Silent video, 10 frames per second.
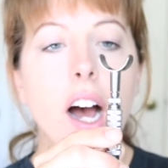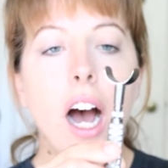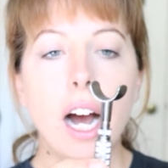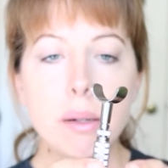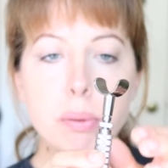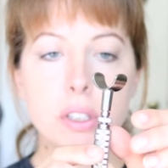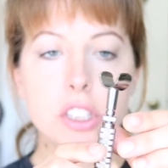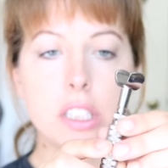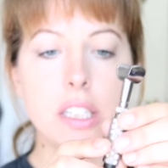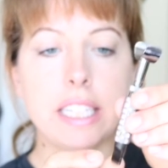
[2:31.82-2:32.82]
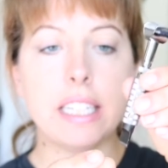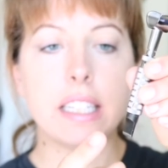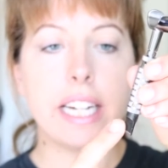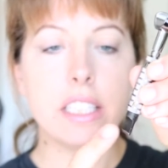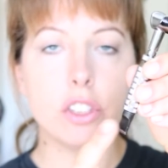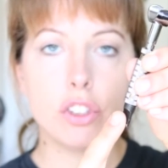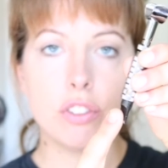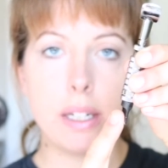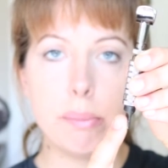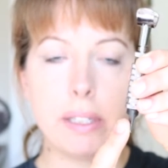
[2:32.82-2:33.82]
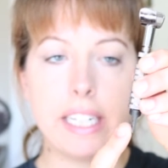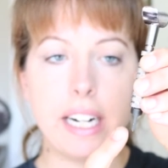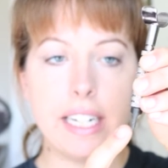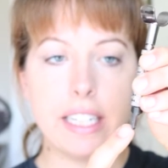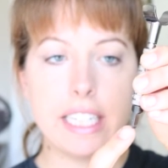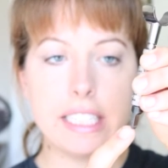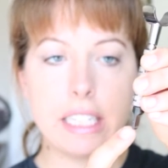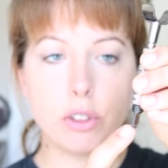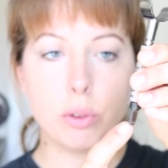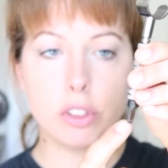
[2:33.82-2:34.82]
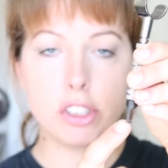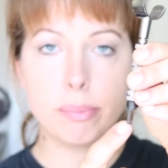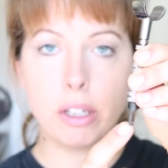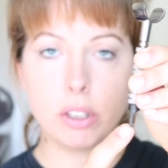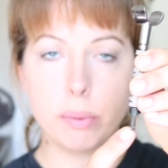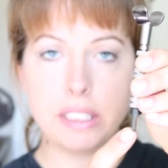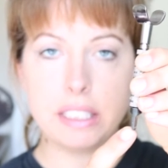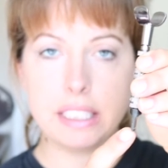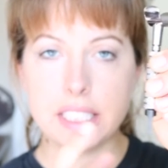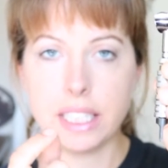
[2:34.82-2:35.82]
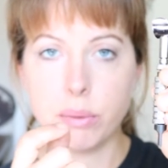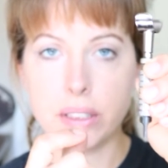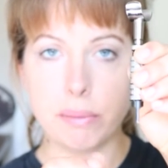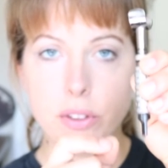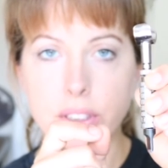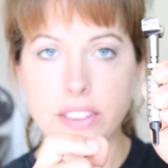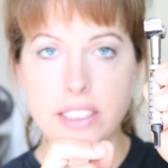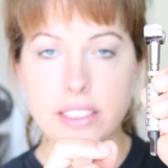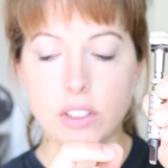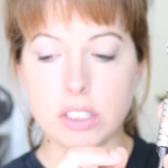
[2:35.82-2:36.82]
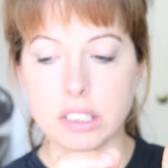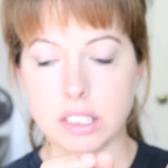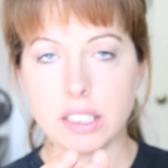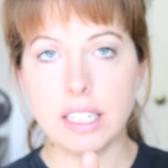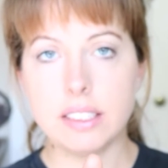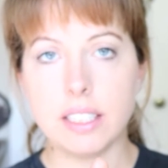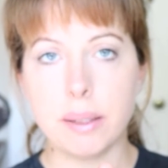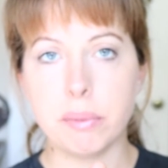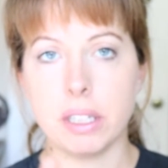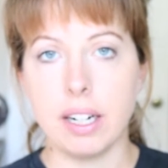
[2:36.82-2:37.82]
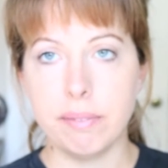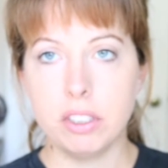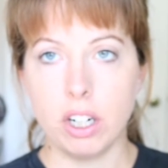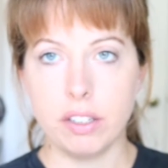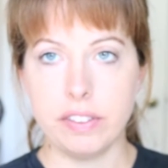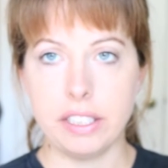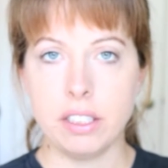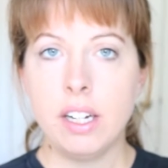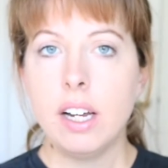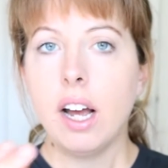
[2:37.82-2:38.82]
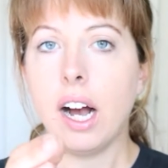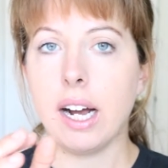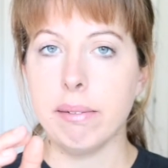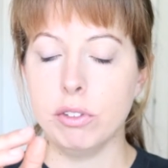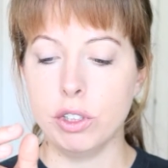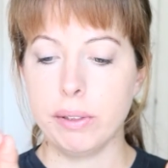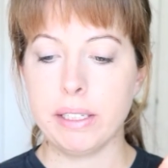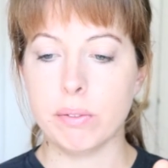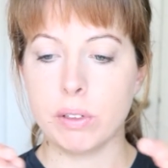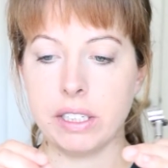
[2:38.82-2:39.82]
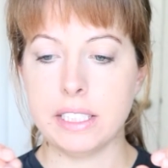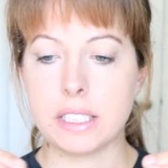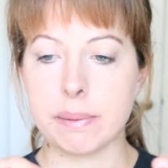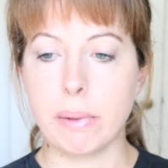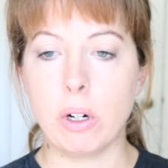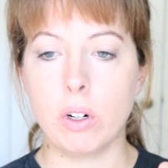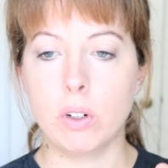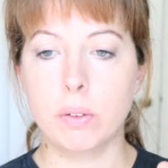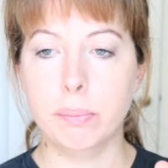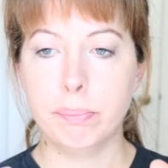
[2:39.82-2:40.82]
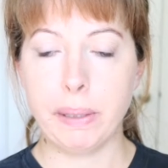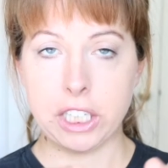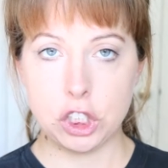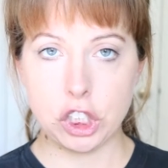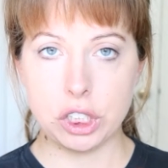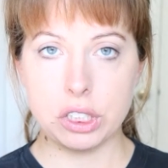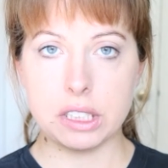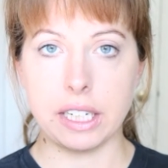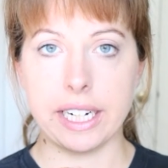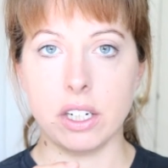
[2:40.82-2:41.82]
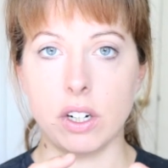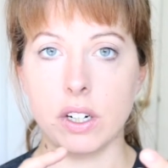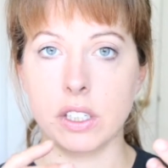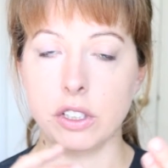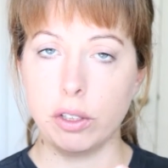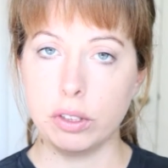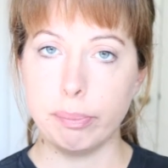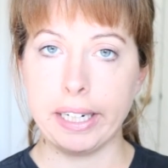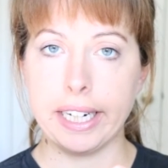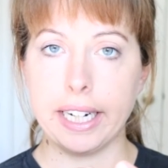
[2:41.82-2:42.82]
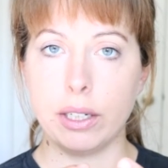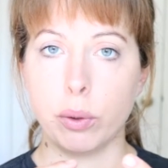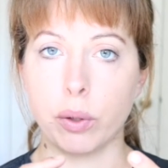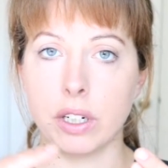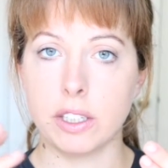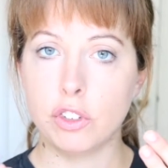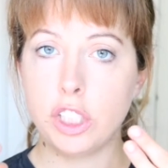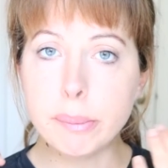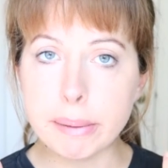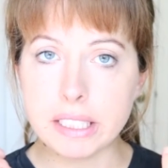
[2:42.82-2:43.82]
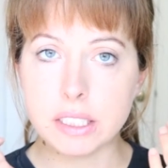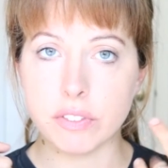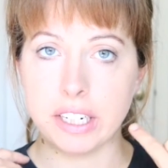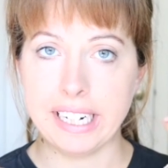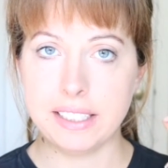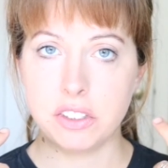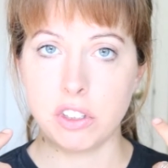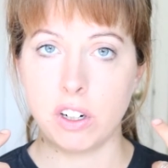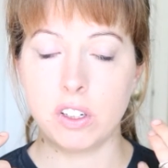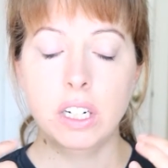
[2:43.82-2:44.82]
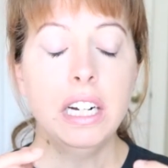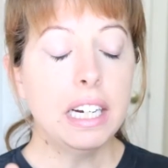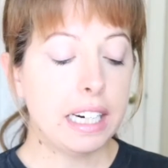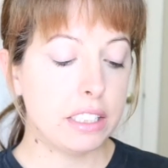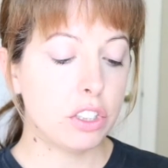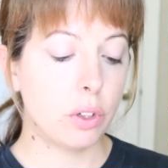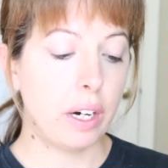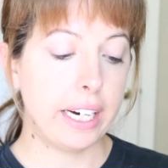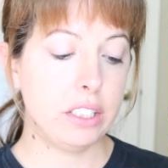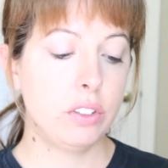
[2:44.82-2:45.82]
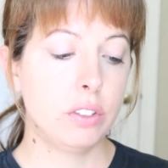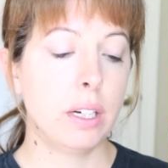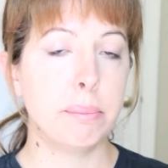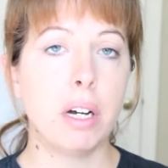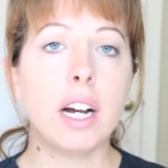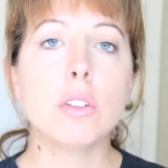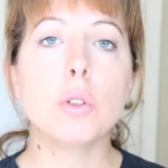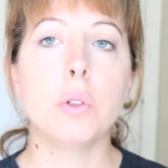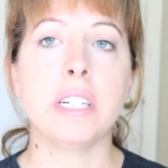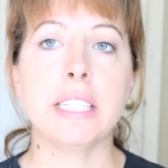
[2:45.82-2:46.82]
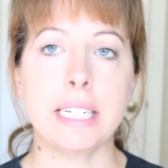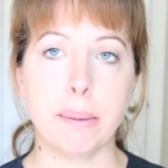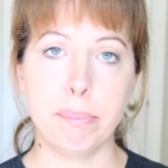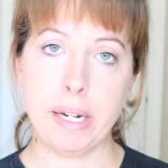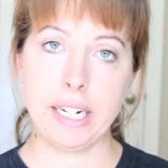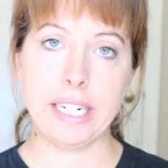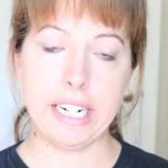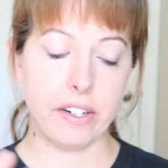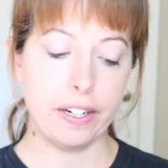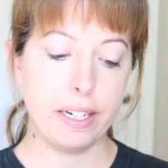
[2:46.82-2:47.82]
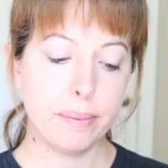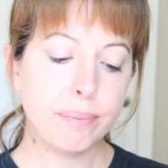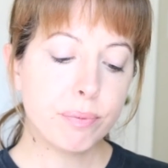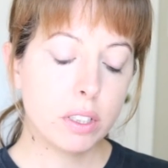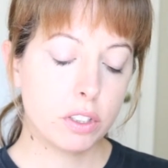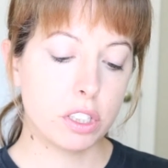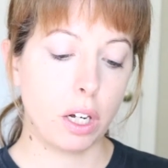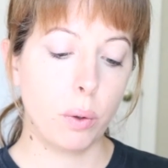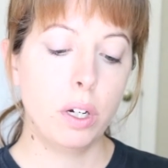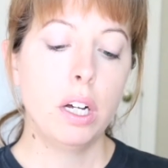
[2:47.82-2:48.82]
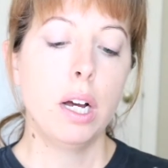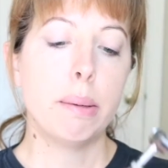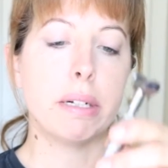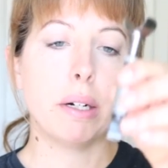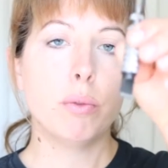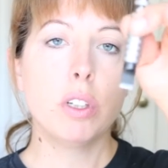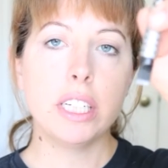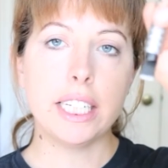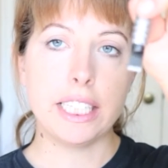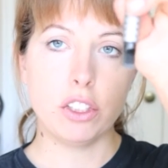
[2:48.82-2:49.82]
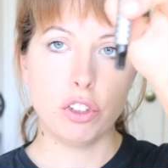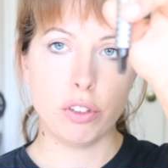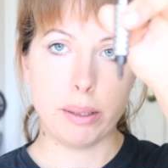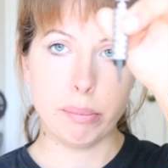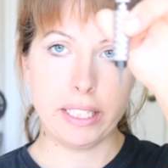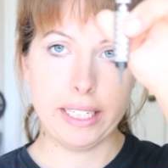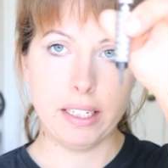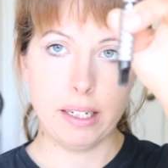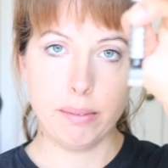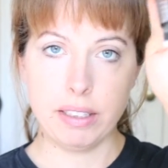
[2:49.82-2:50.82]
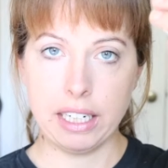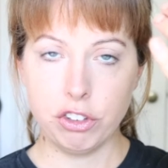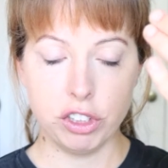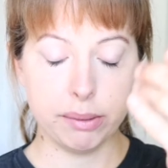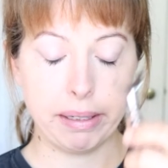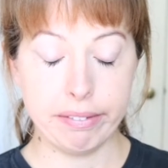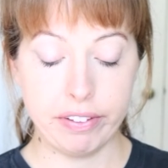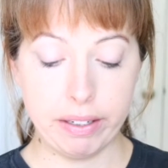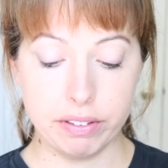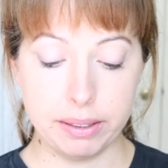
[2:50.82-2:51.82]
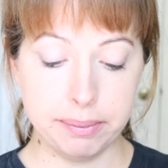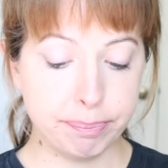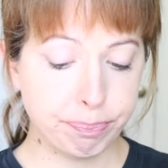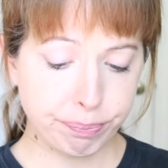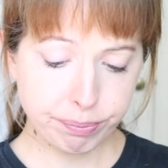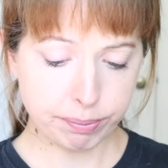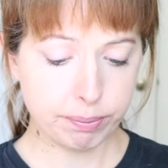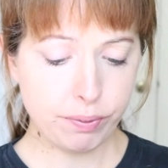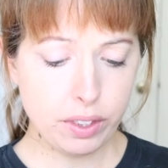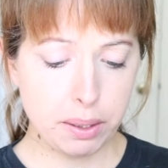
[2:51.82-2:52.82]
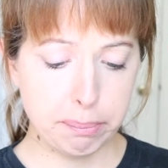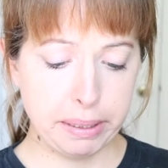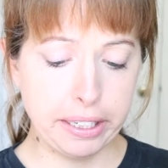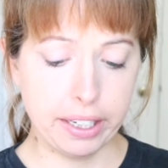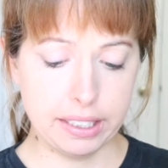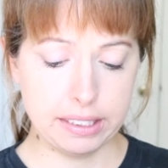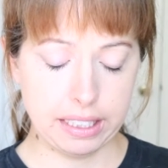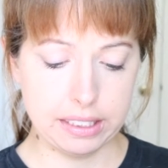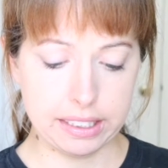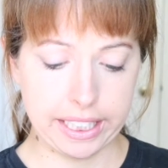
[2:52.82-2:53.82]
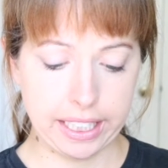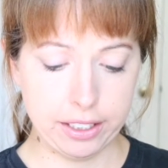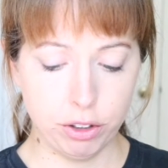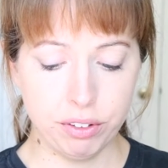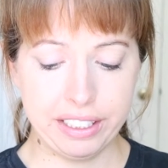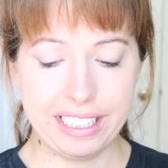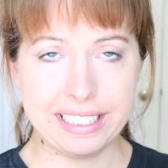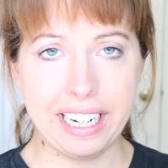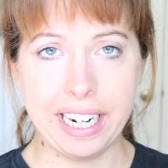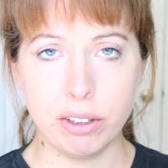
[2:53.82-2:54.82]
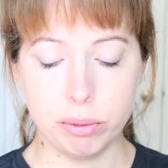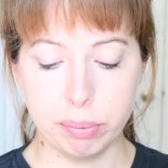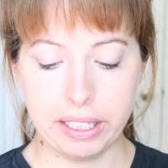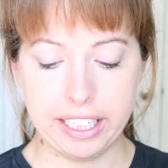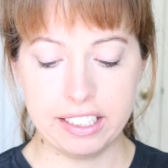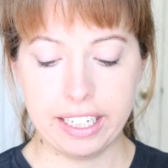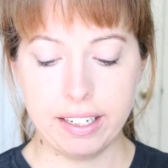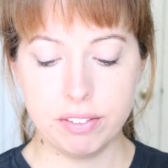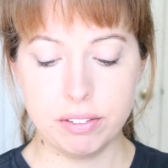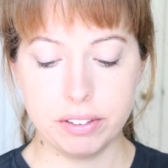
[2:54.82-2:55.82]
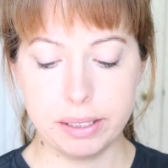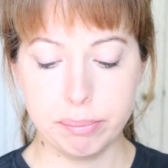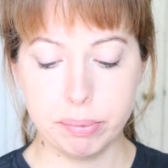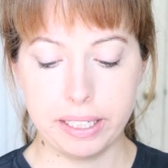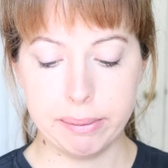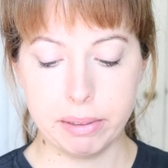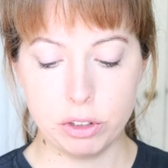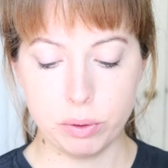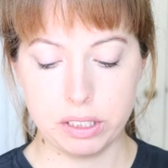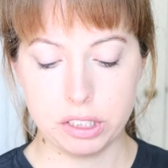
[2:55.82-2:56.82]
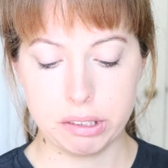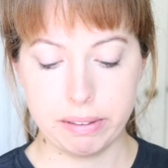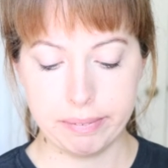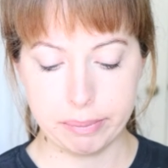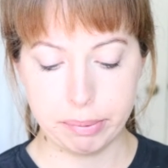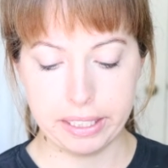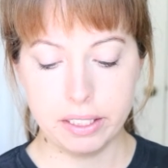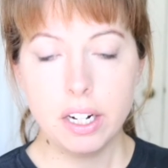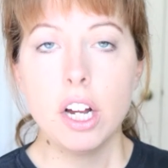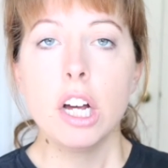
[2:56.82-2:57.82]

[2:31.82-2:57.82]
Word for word: I personally like the straight blade. I like an actual smaller one than this, like when I'm doing details, because a lot of time when I'm carving, I'm doing really small pictures, like on a noseband or a cheek piece for a headstall, and so I, I'm not tooling like a big area. So, but I really like the straight blade. Um, that's just my favorite because I just like it. I don't really like the angled blade and I haven't really played much with the ceramic blade.